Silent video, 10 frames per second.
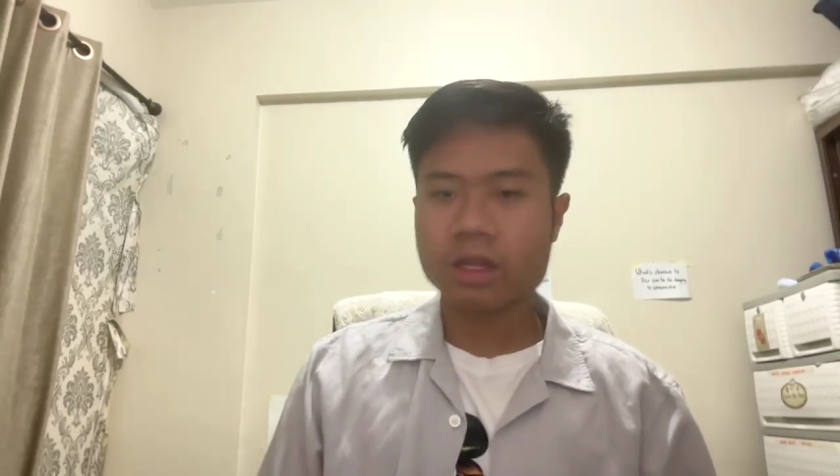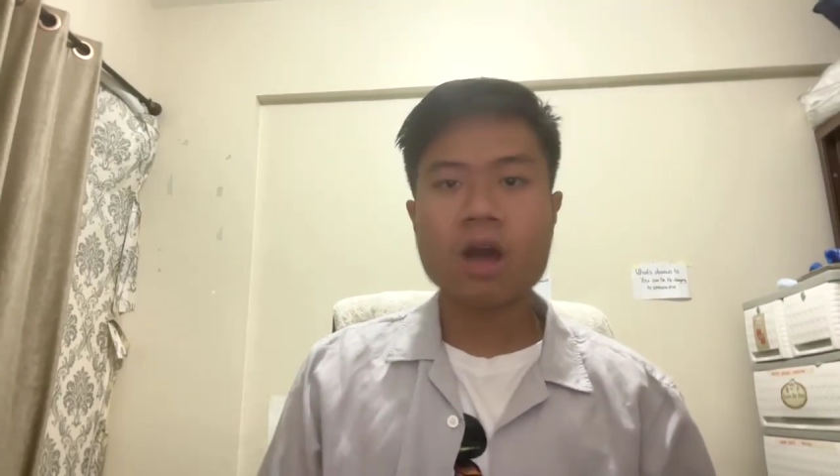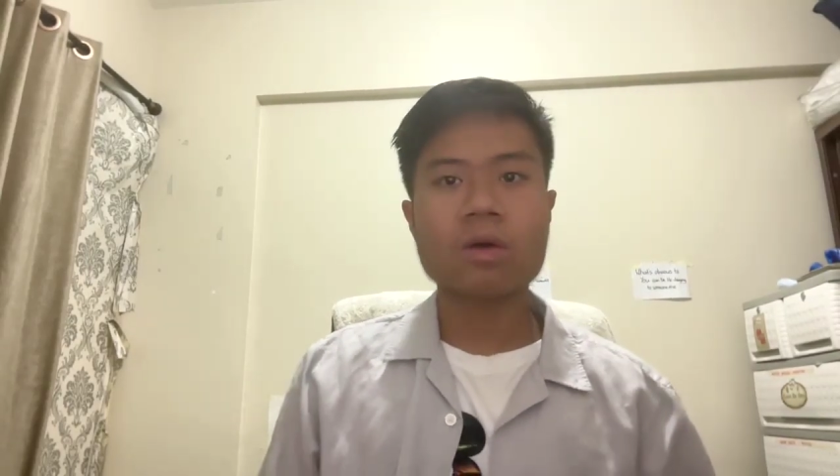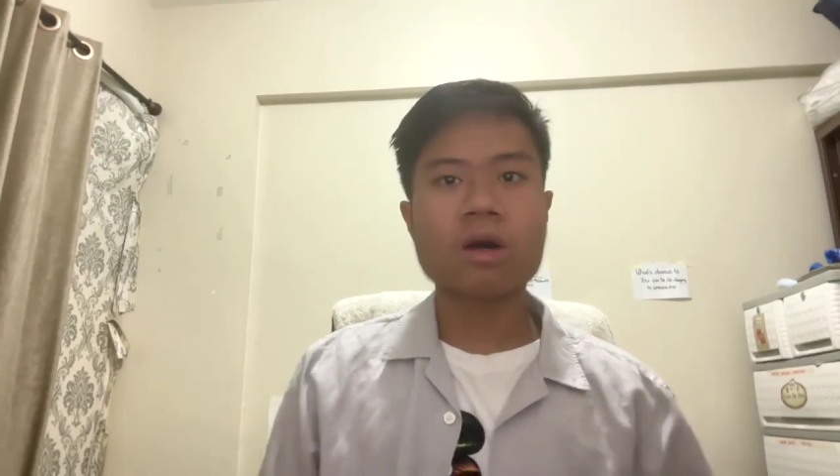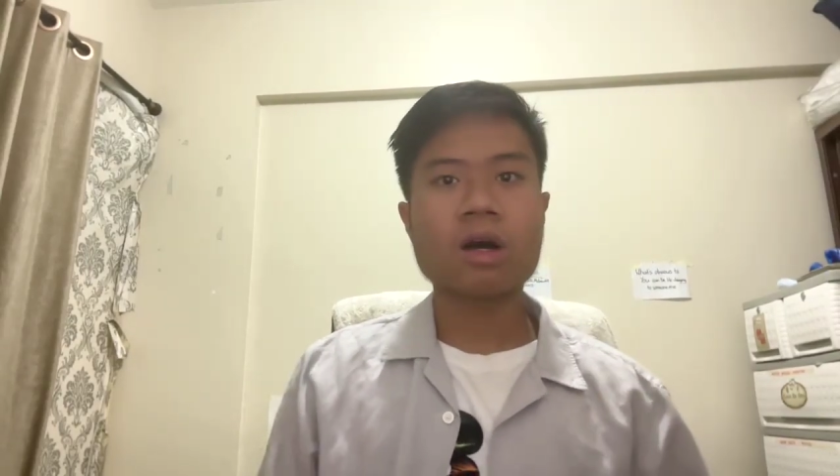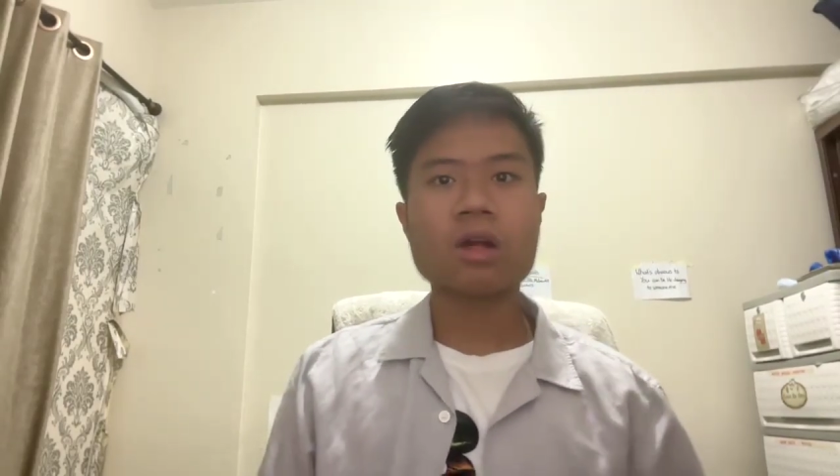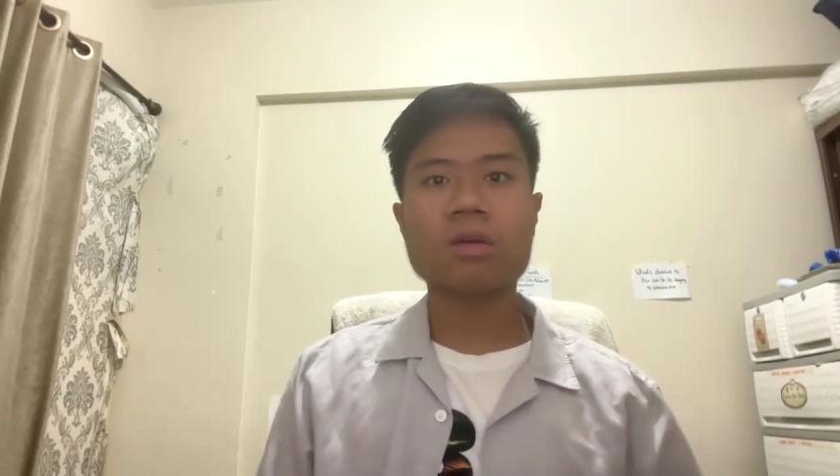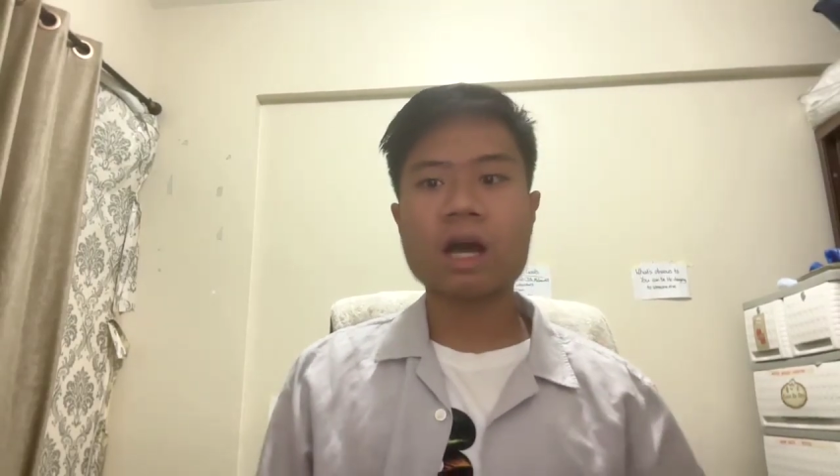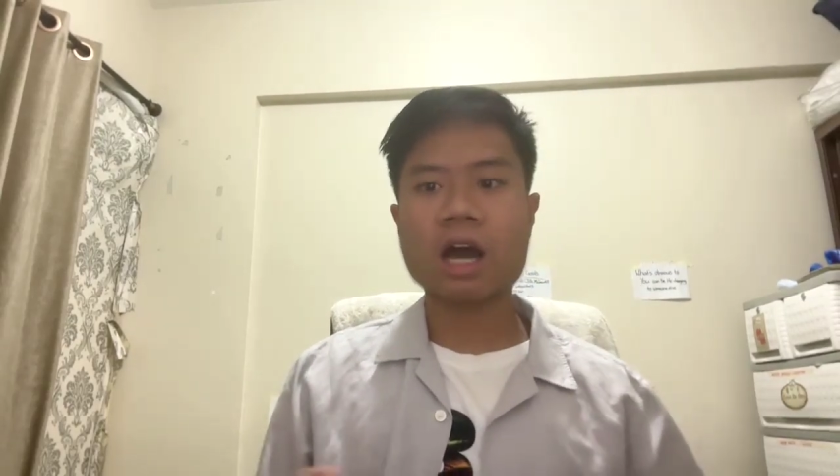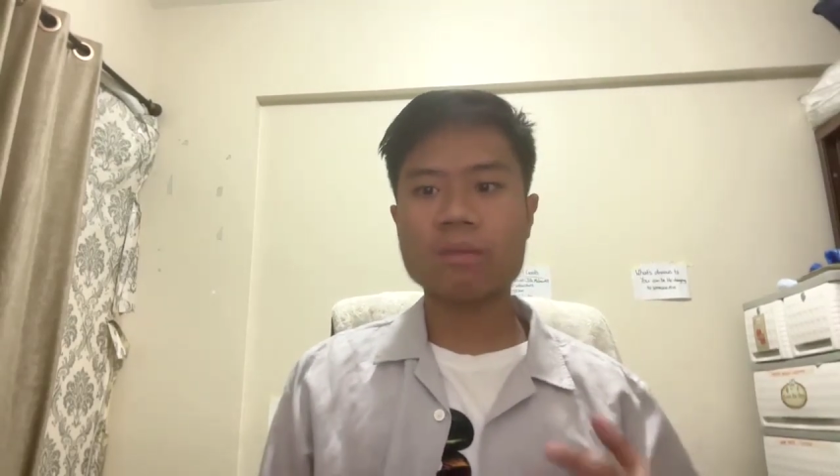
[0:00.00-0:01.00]
Now,
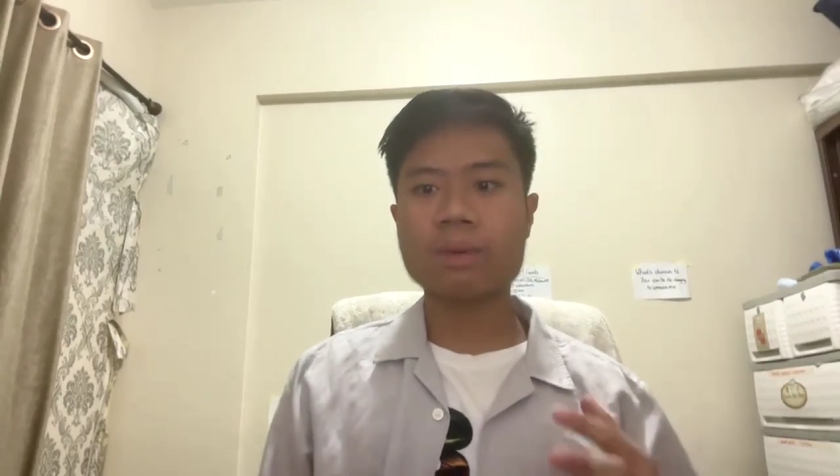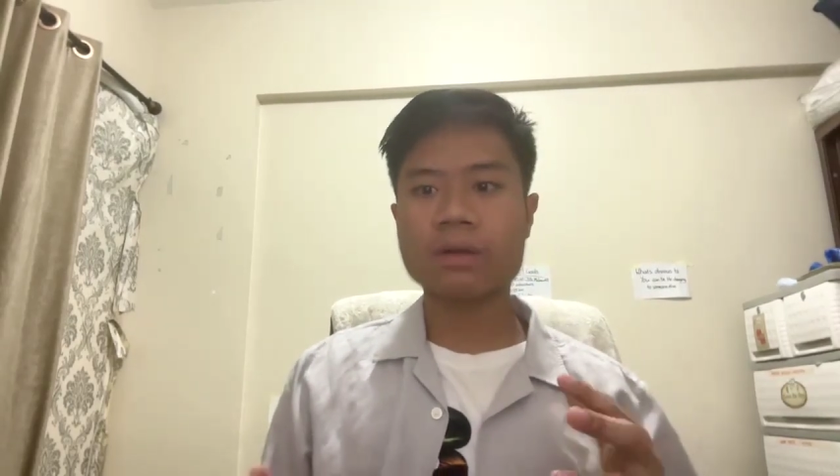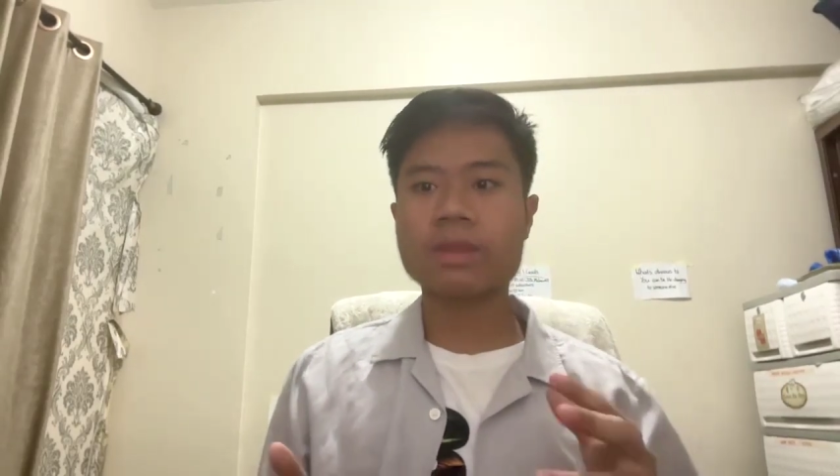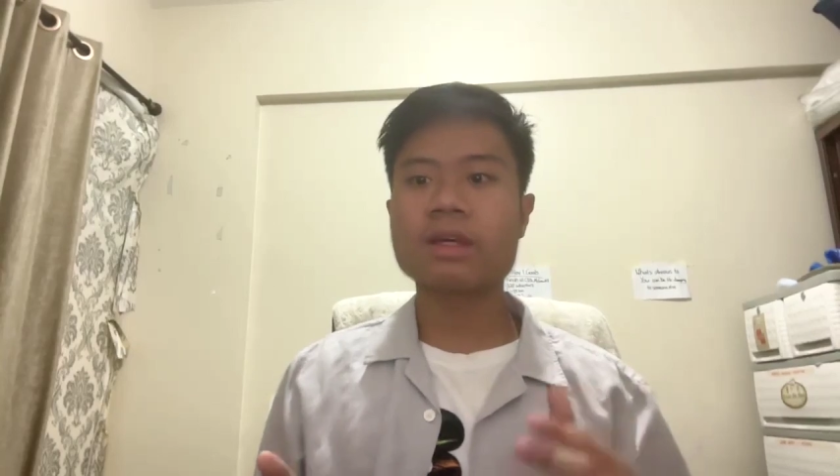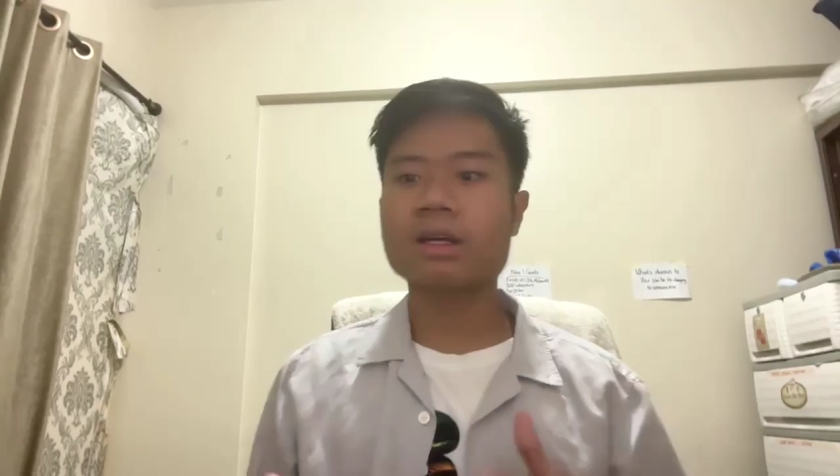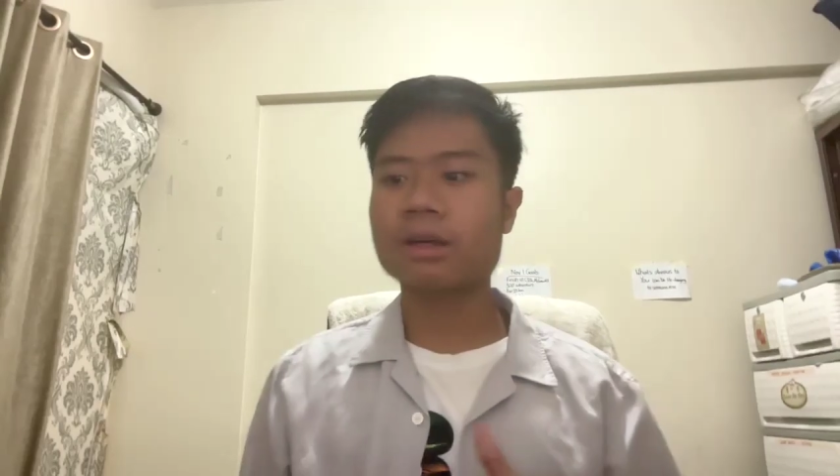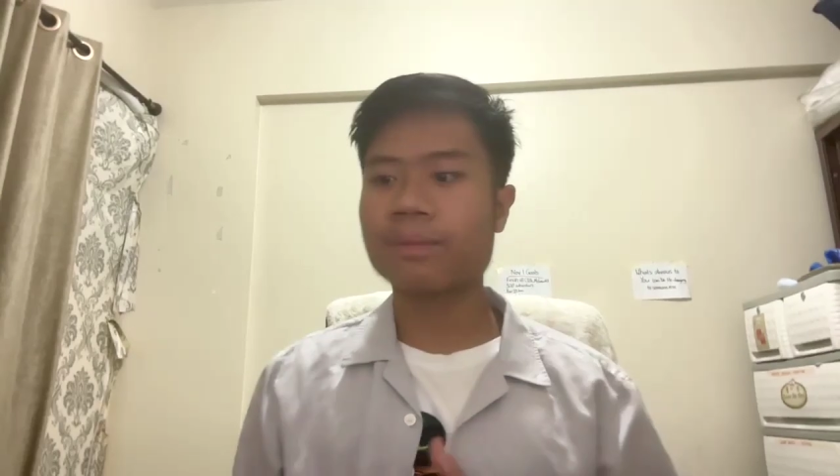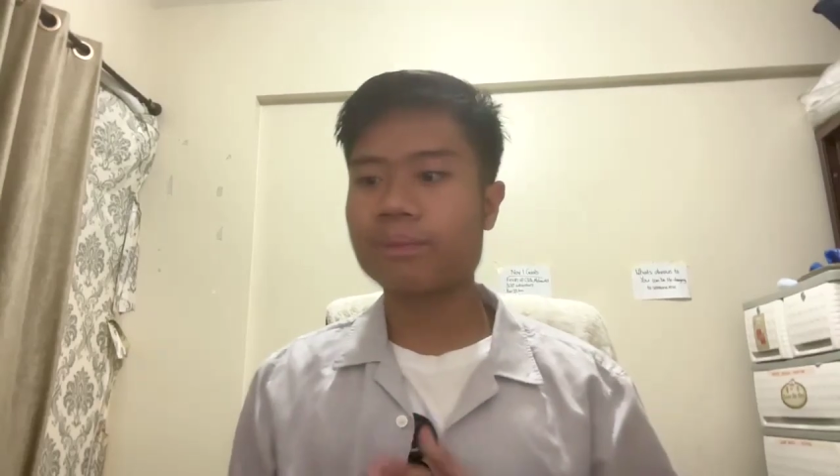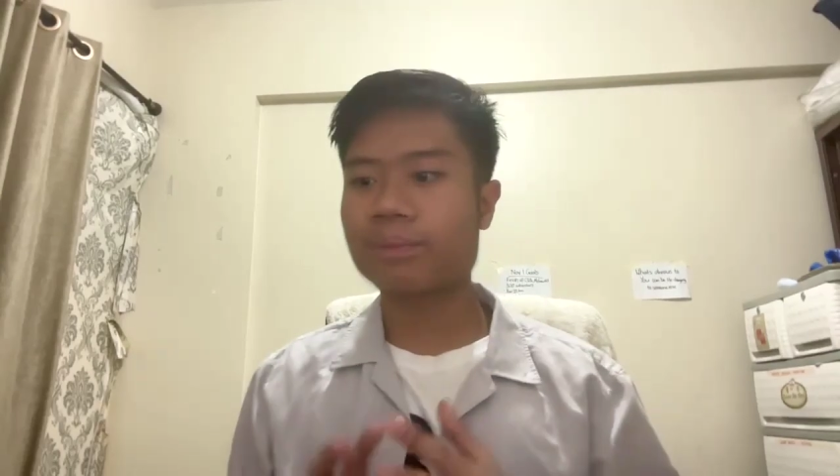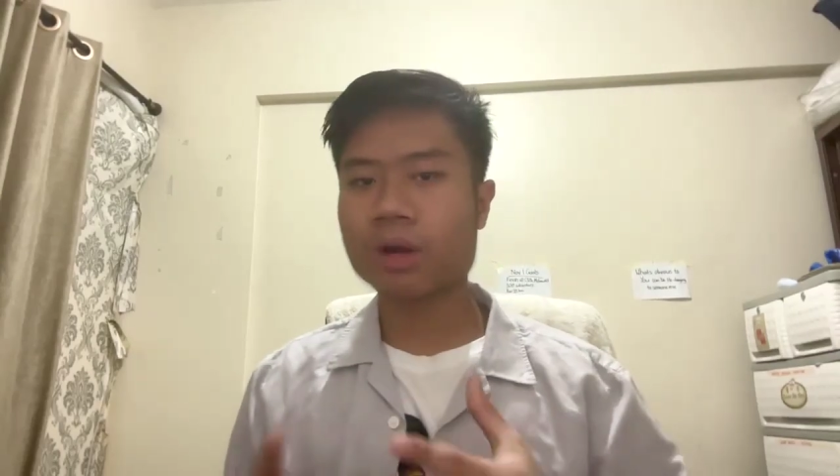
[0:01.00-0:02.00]
Arlo, how about the